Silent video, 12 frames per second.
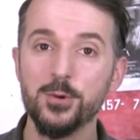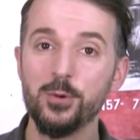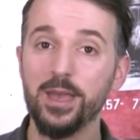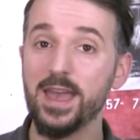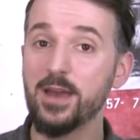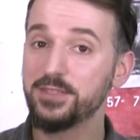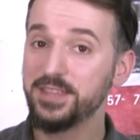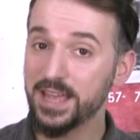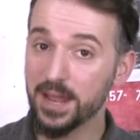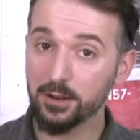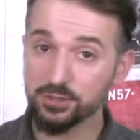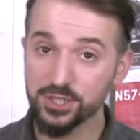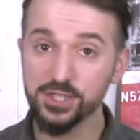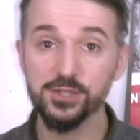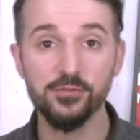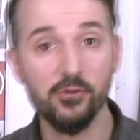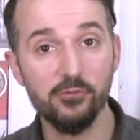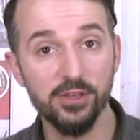We have the energy to
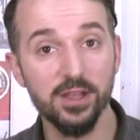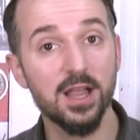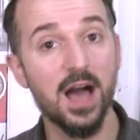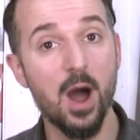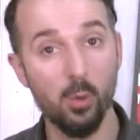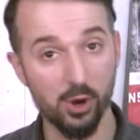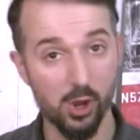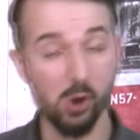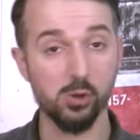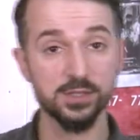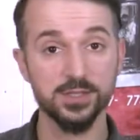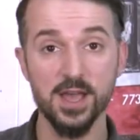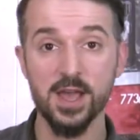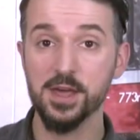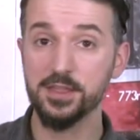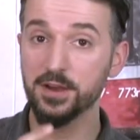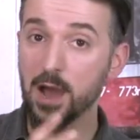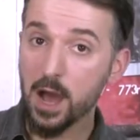fulfill our goals,
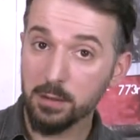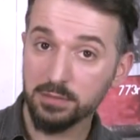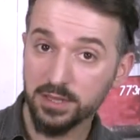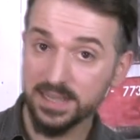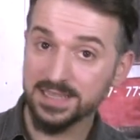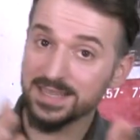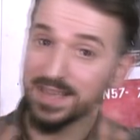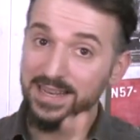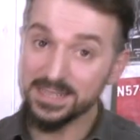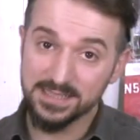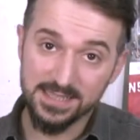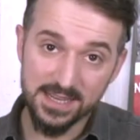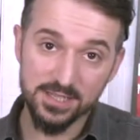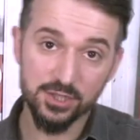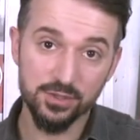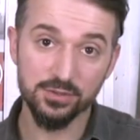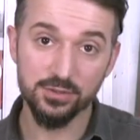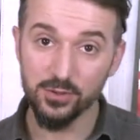the humbleness and
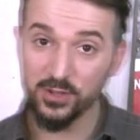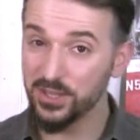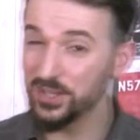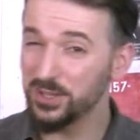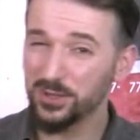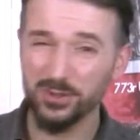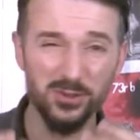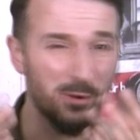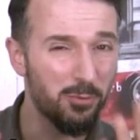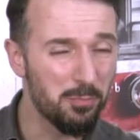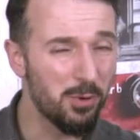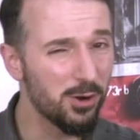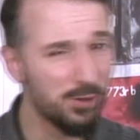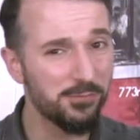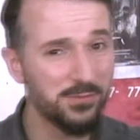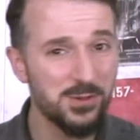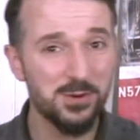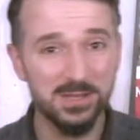intention to hear your point of
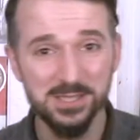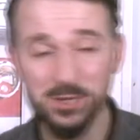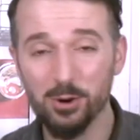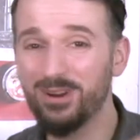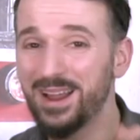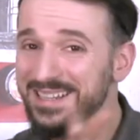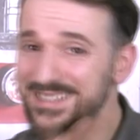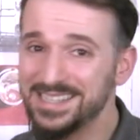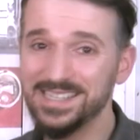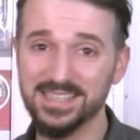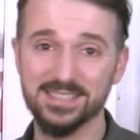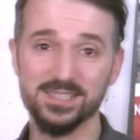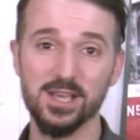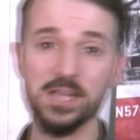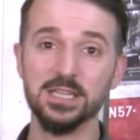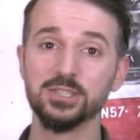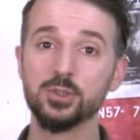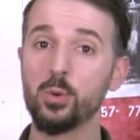view and your ideas.
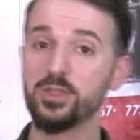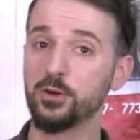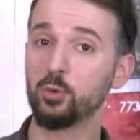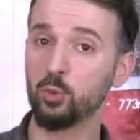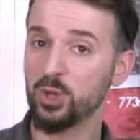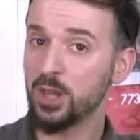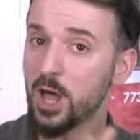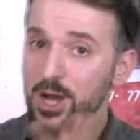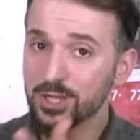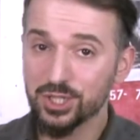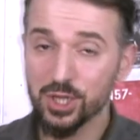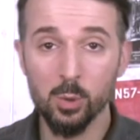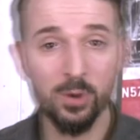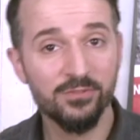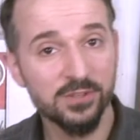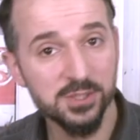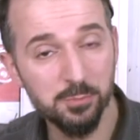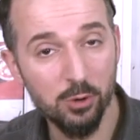So we thought we'll launch our
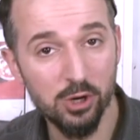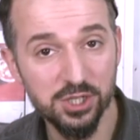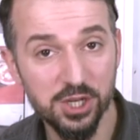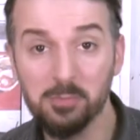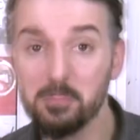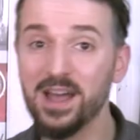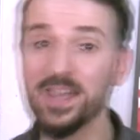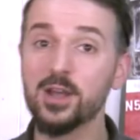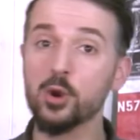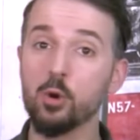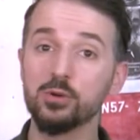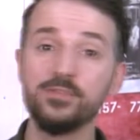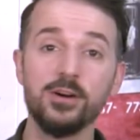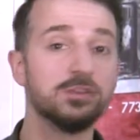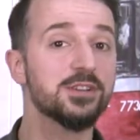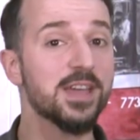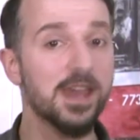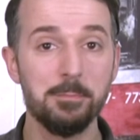first project by a
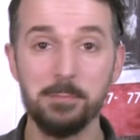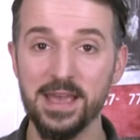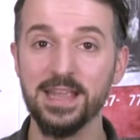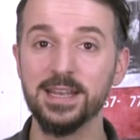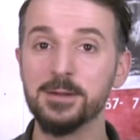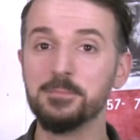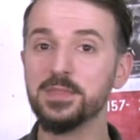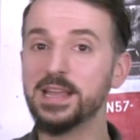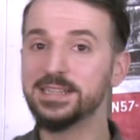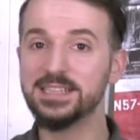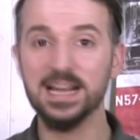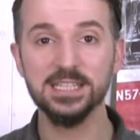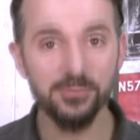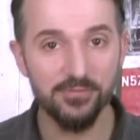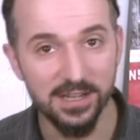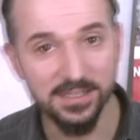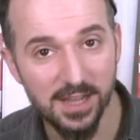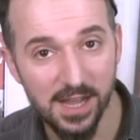crowdfunding campaign, not to
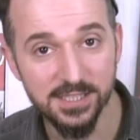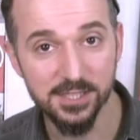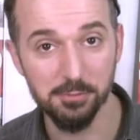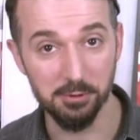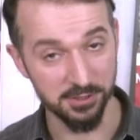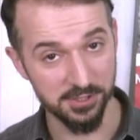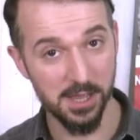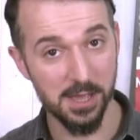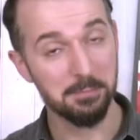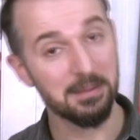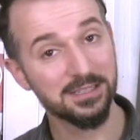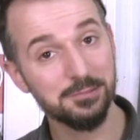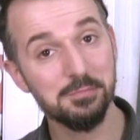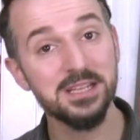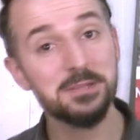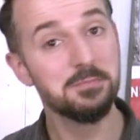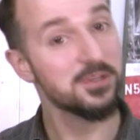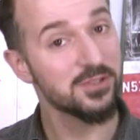find customers, but to
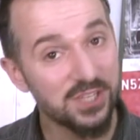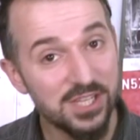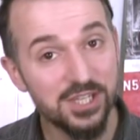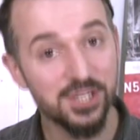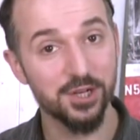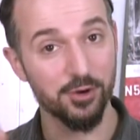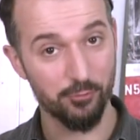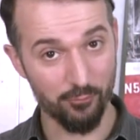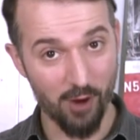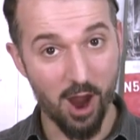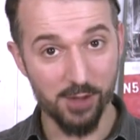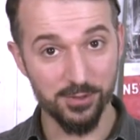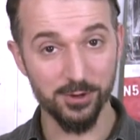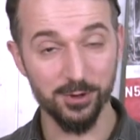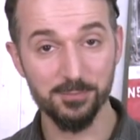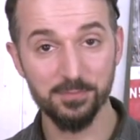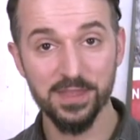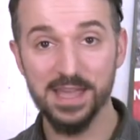meet musicians rather,
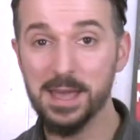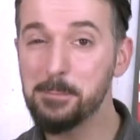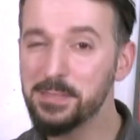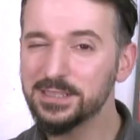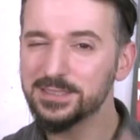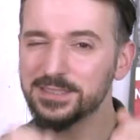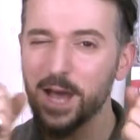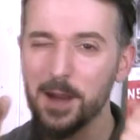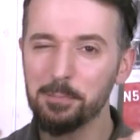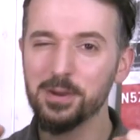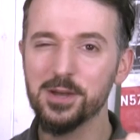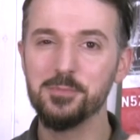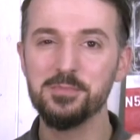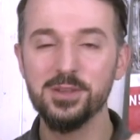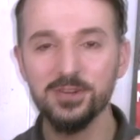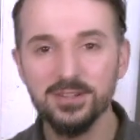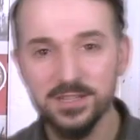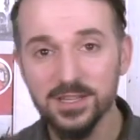and build up a
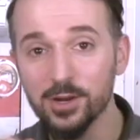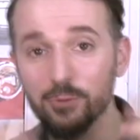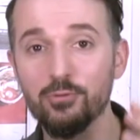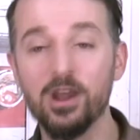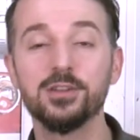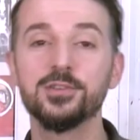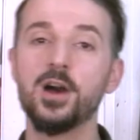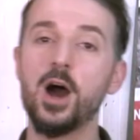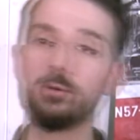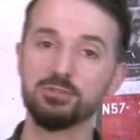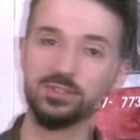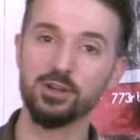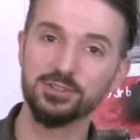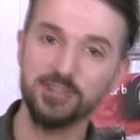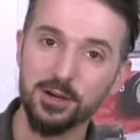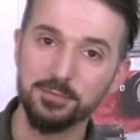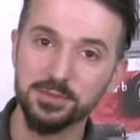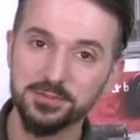community around our startup.